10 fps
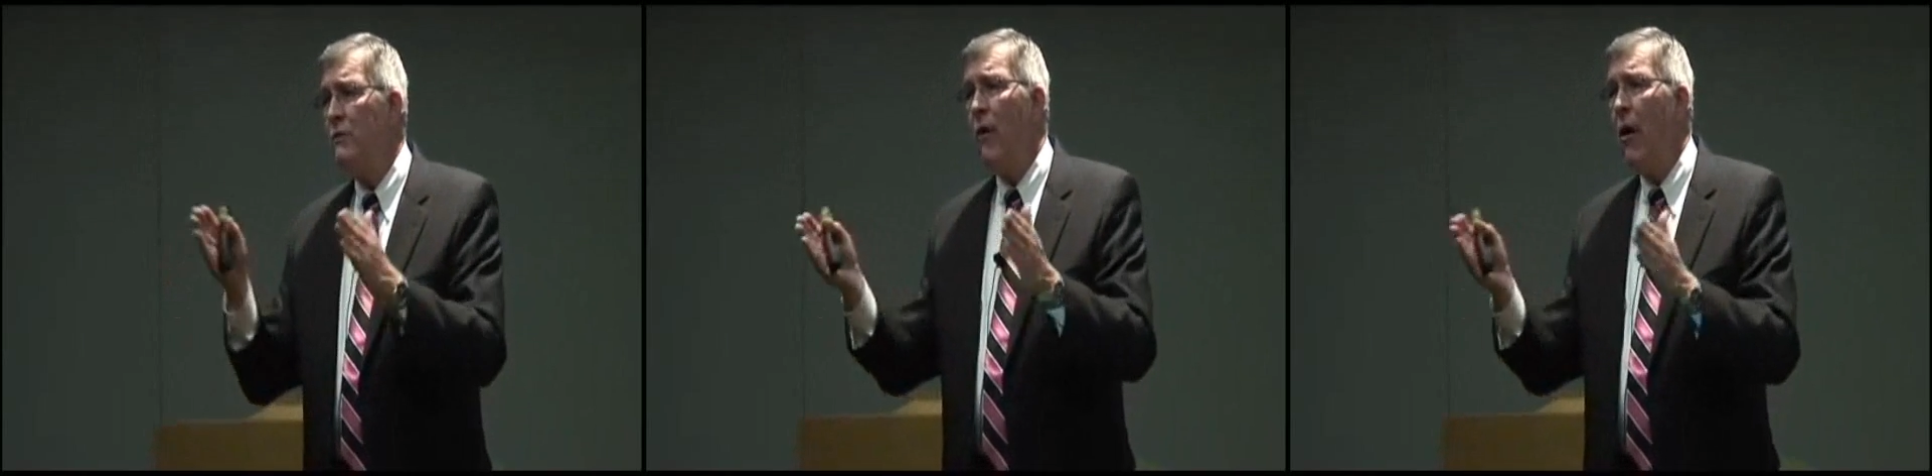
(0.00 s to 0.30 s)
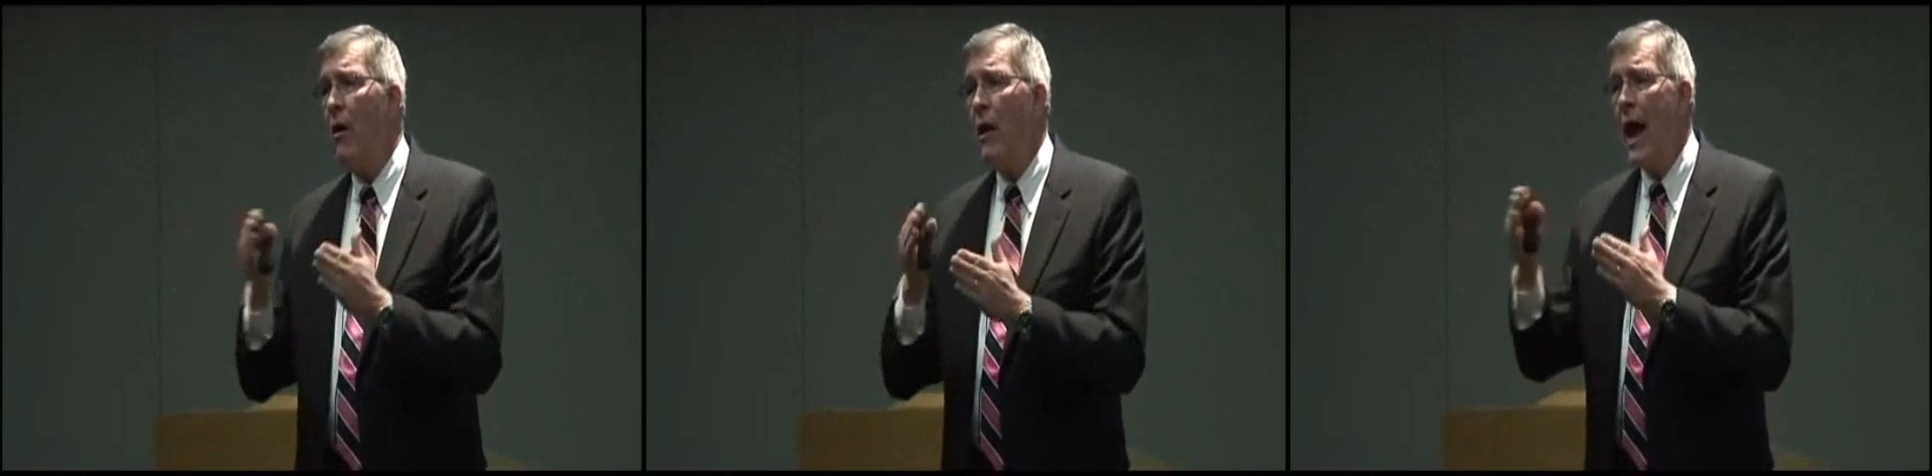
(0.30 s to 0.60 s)
you've
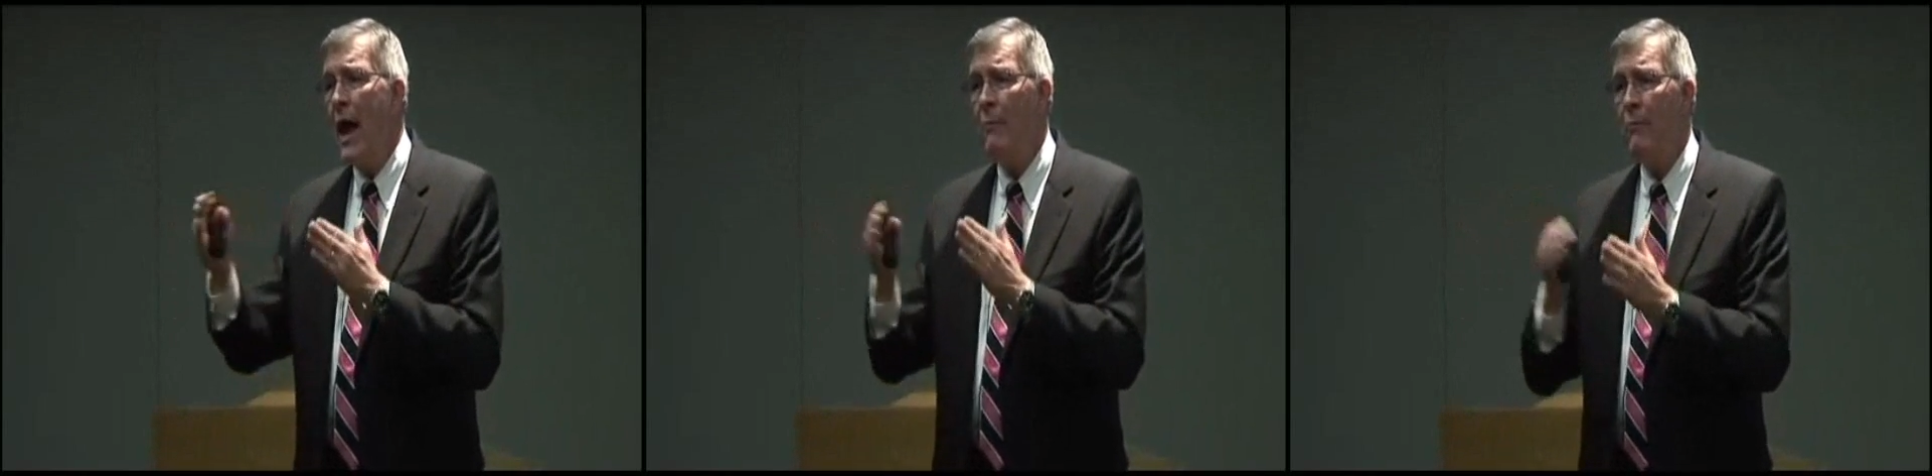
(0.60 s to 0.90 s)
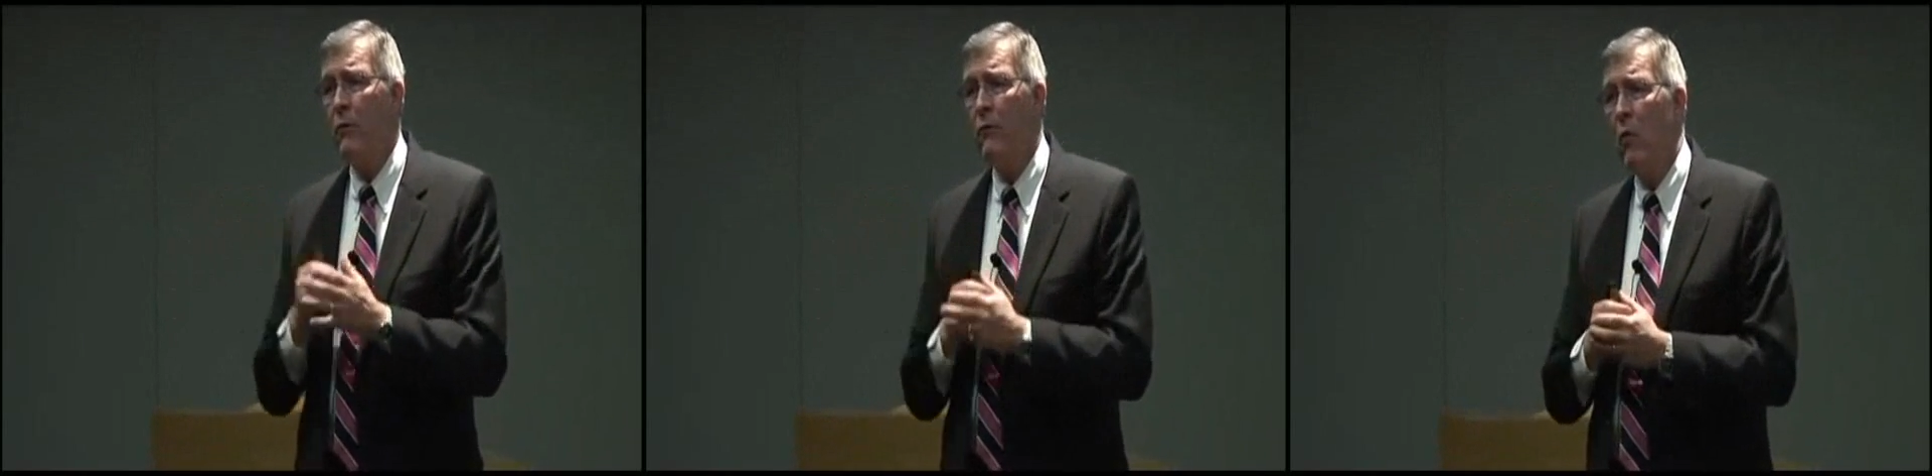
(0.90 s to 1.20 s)
all had
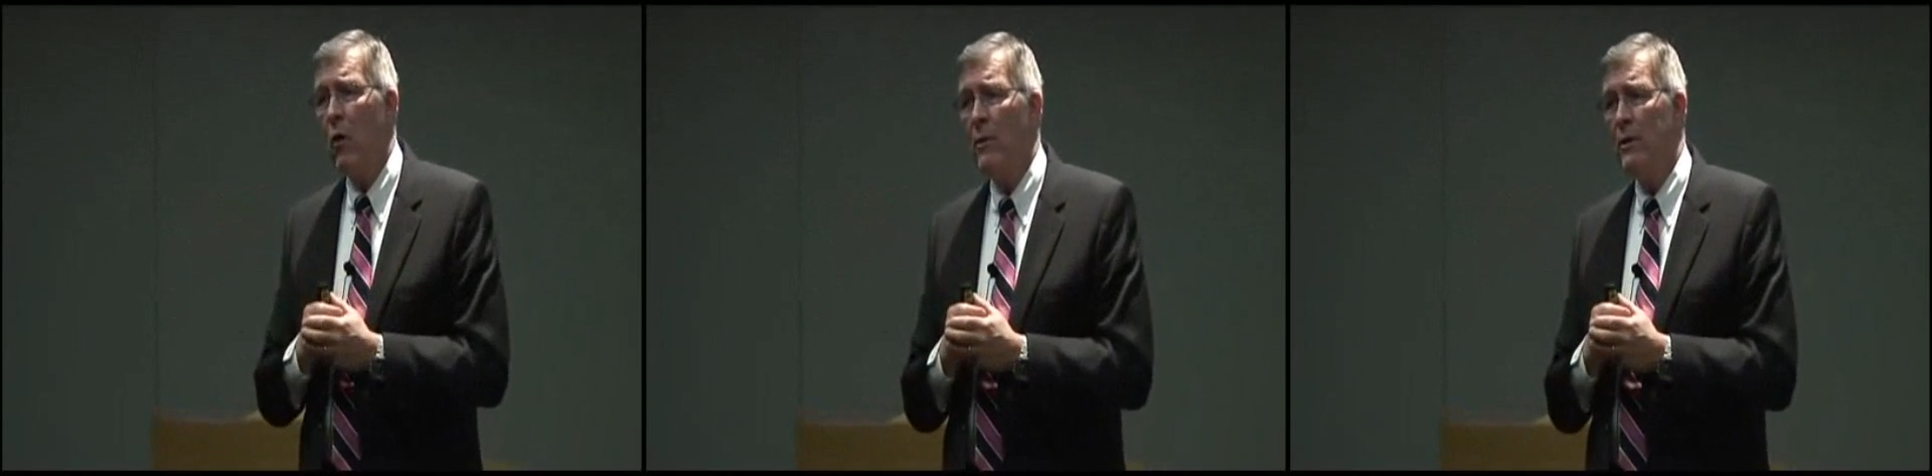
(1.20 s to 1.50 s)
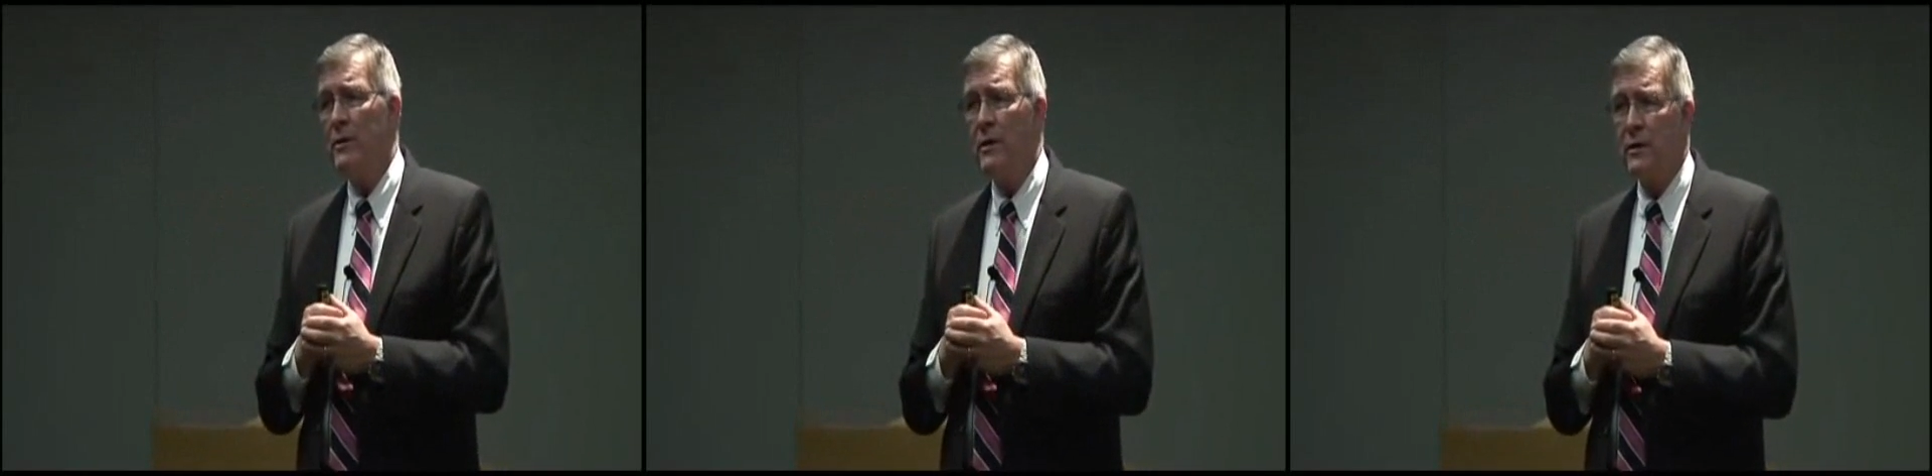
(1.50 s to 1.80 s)
a performance